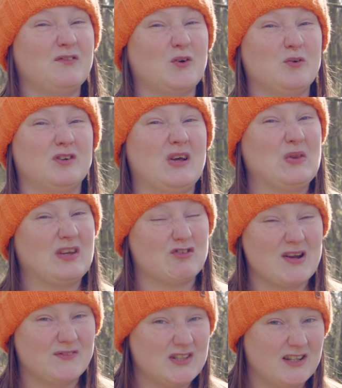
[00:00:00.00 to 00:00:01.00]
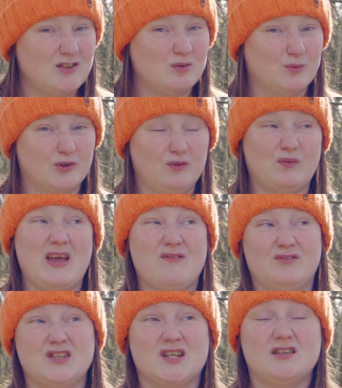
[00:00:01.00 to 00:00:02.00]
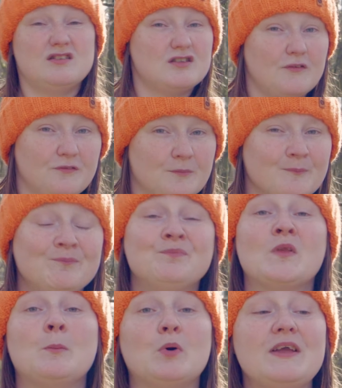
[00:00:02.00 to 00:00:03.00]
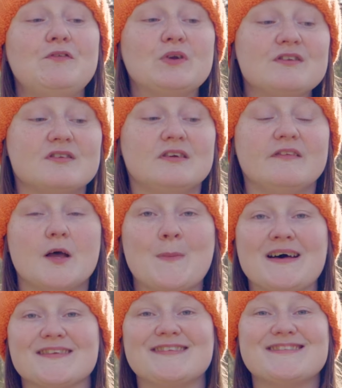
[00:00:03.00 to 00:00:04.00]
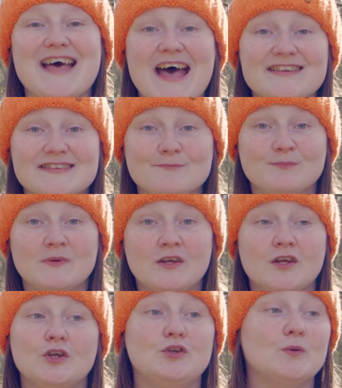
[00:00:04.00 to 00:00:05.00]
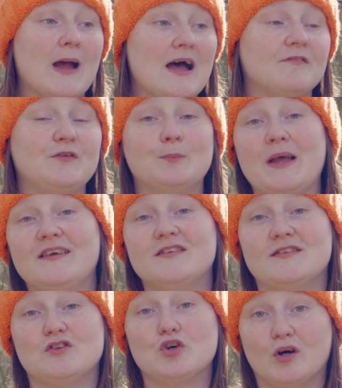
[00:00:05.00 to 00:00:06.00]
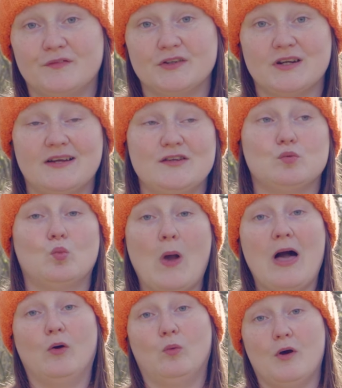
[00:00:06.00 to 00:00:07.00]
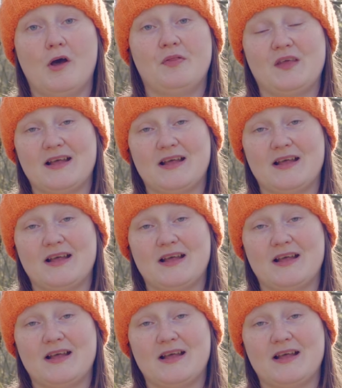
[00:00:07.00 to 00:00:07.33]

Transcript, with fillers: a focal length I gravitate towards for everyday stuff, but if you consider them as a set, you have your bases covered and it's well worth